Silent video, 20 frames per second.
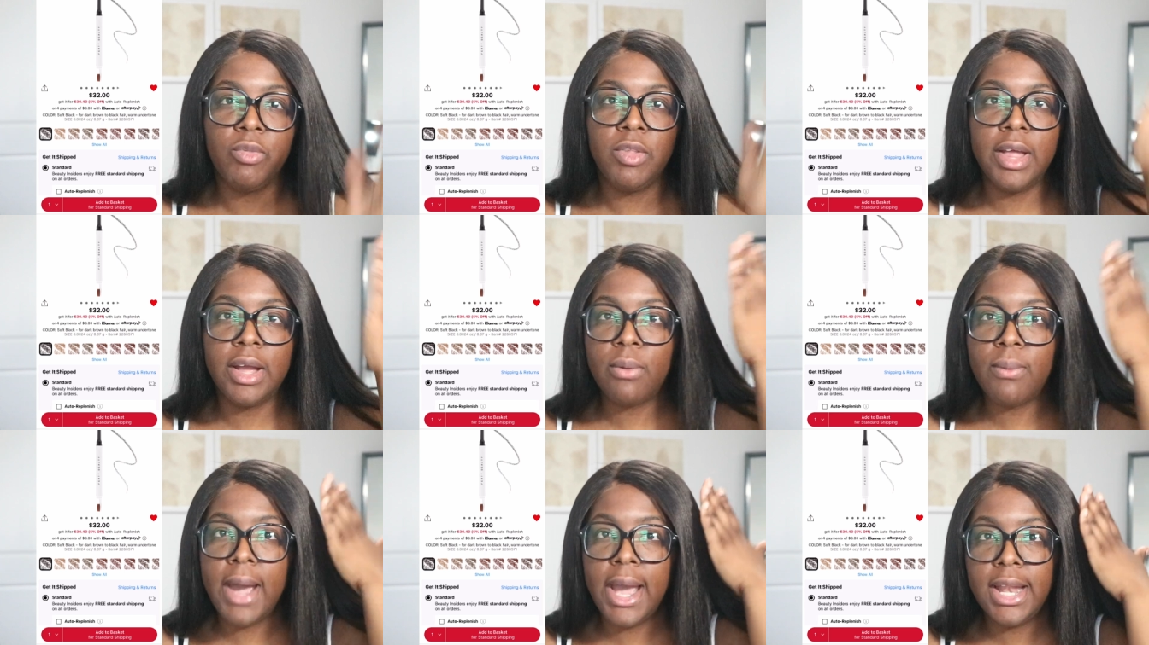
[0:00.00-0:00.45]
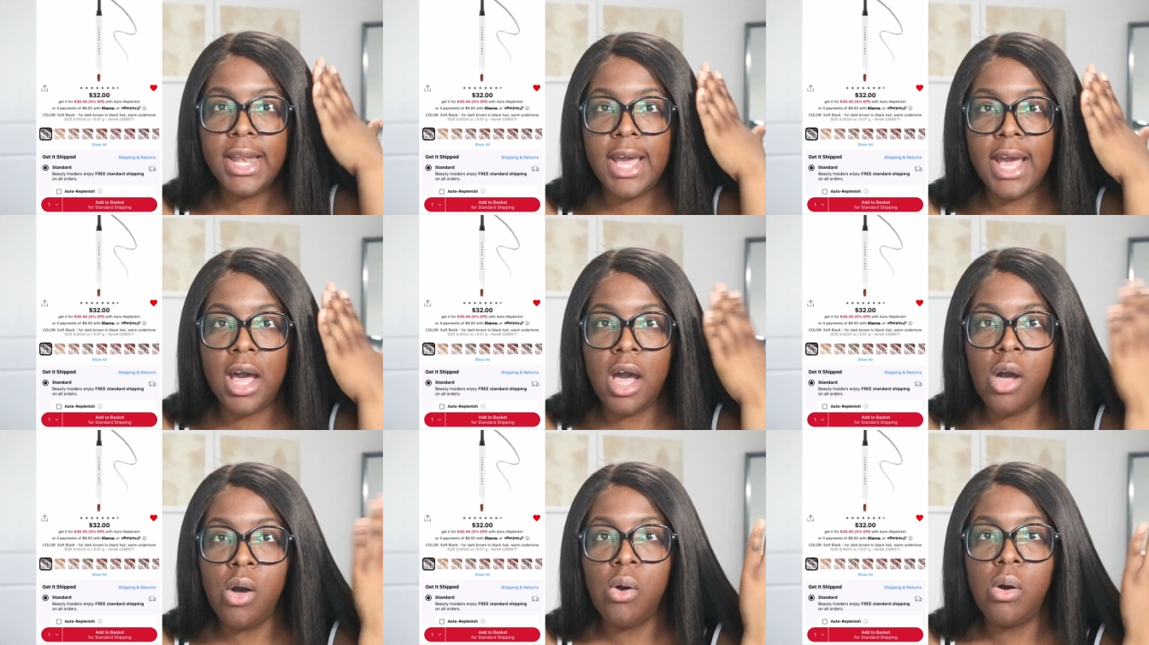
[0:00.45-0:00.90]
Like right
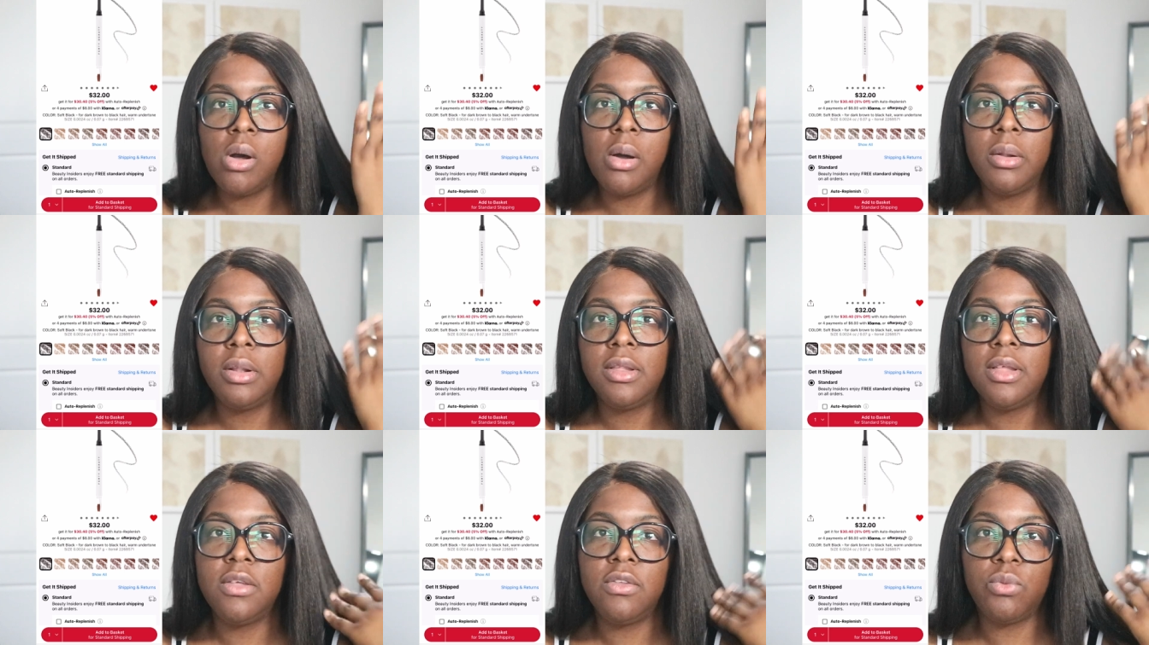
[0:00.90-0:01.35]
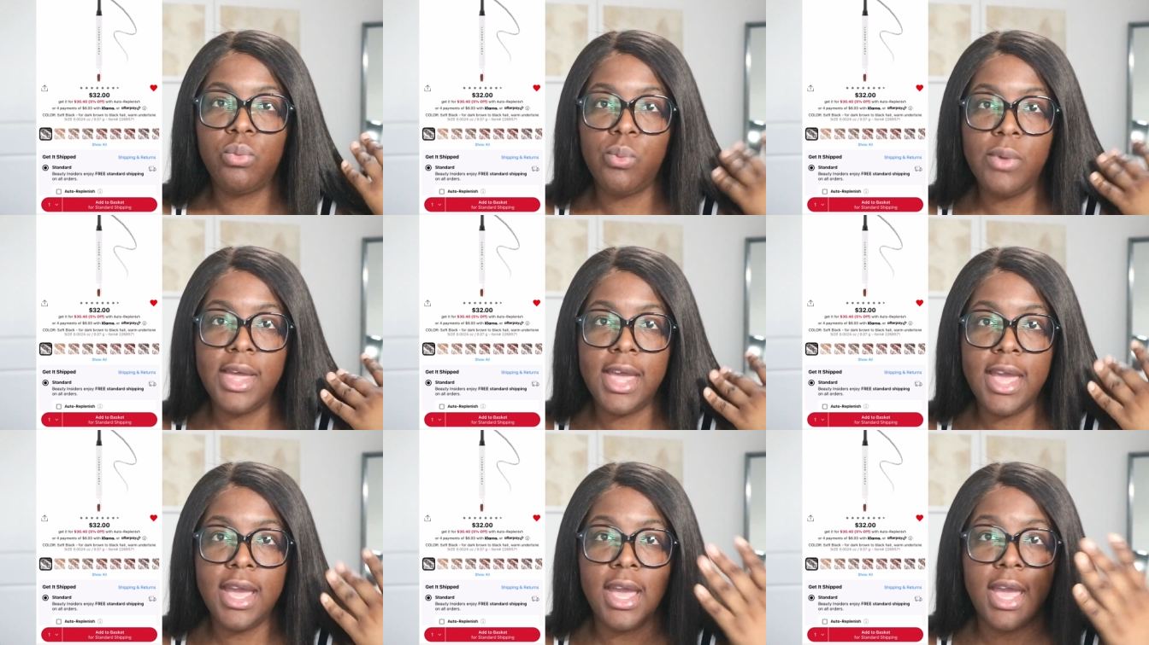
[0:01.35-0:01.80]
now, this
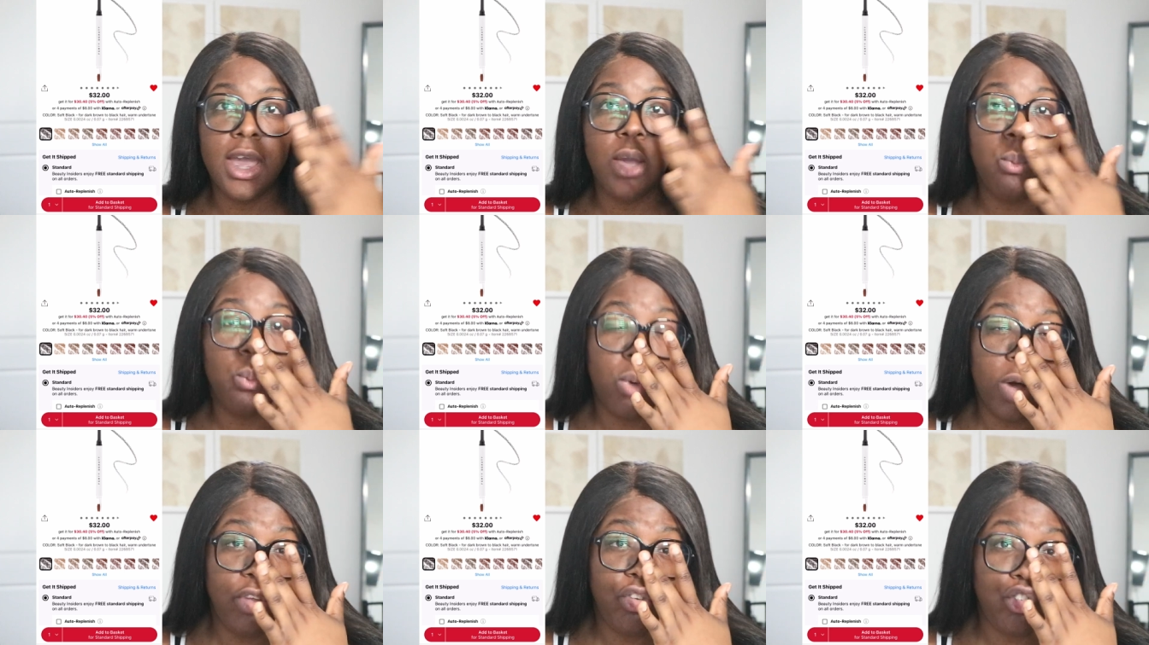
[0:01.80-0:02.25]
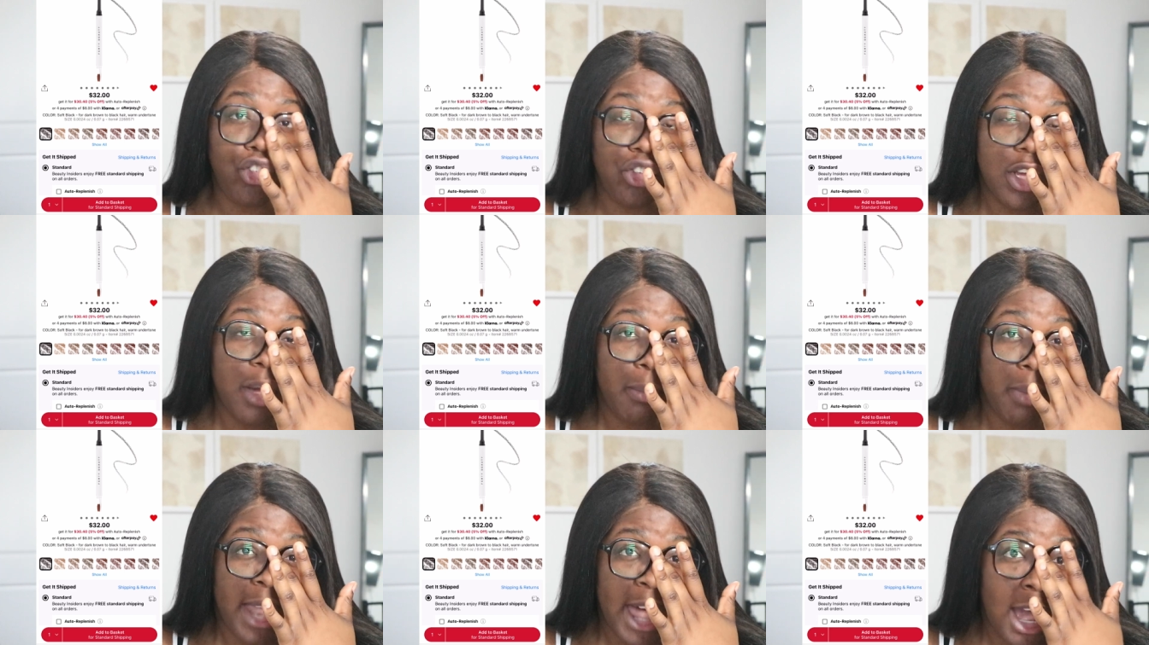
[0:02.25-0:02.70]
wig, it was
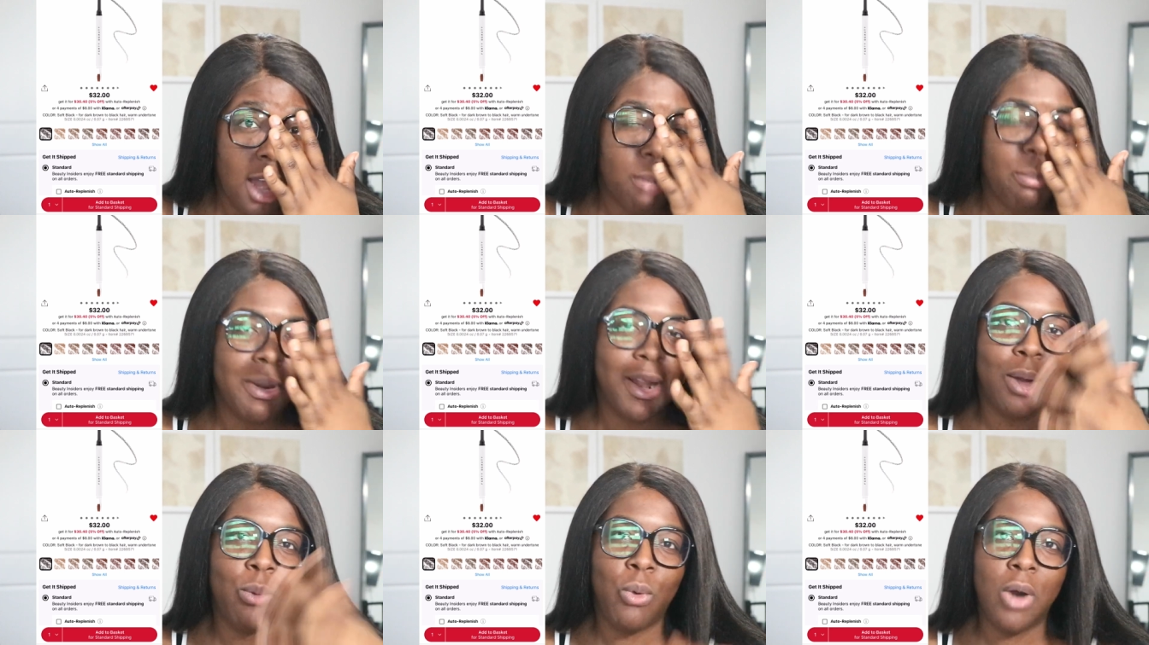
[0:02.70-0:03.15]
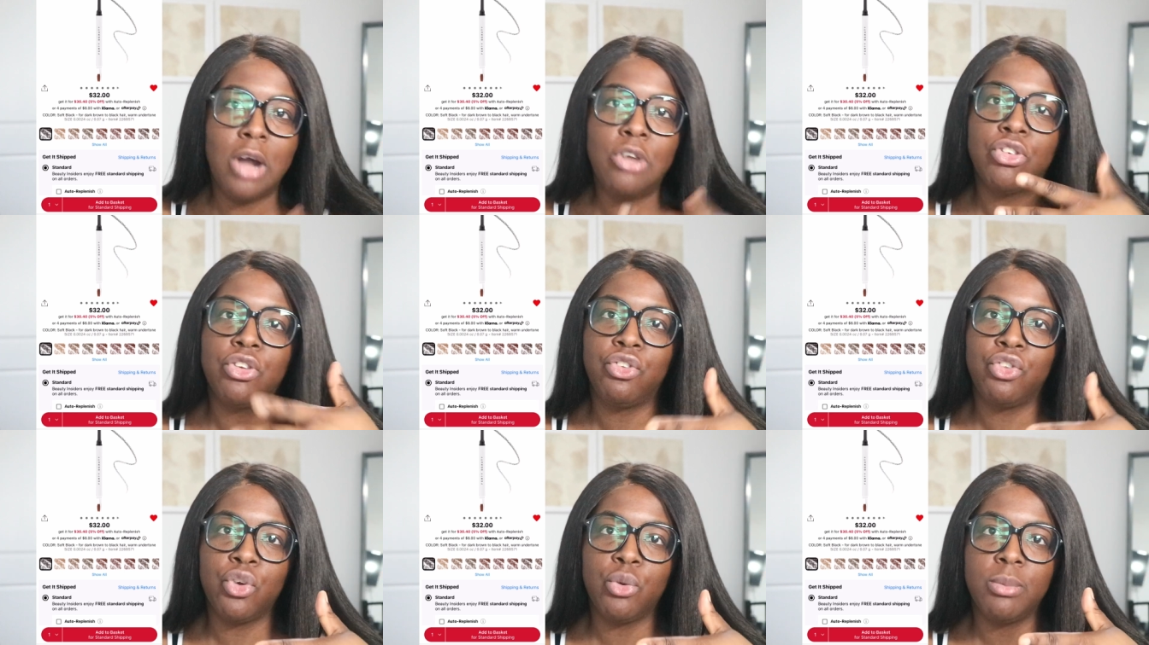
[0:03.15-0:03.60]
jet black, but I
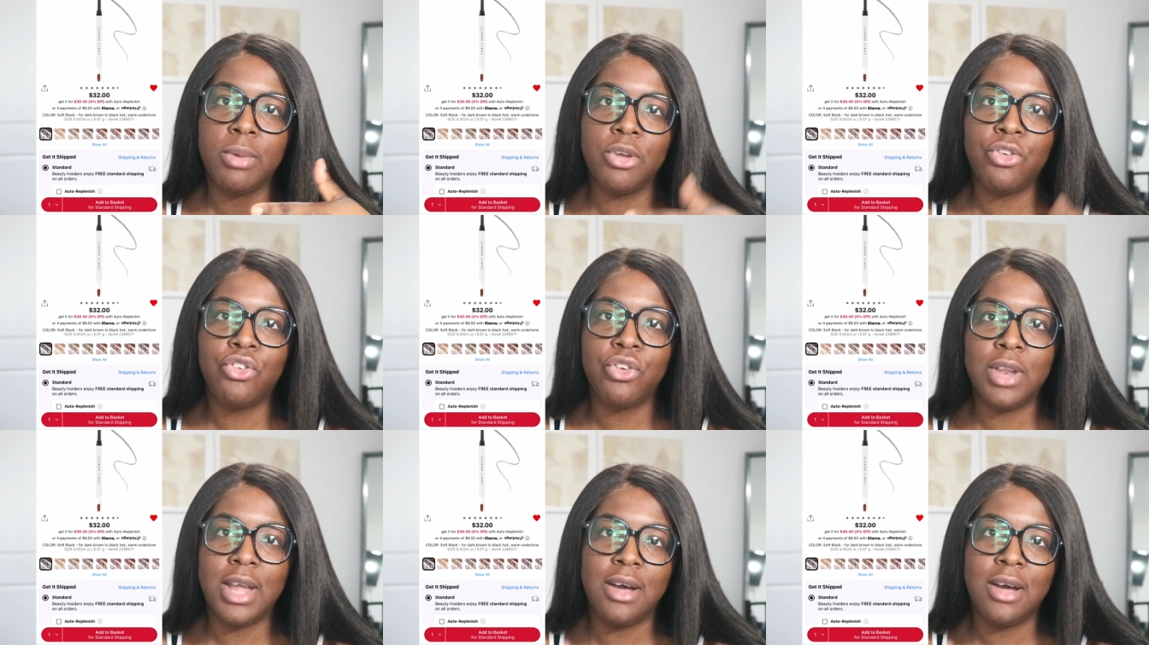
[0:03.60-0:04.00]
washed it so much, so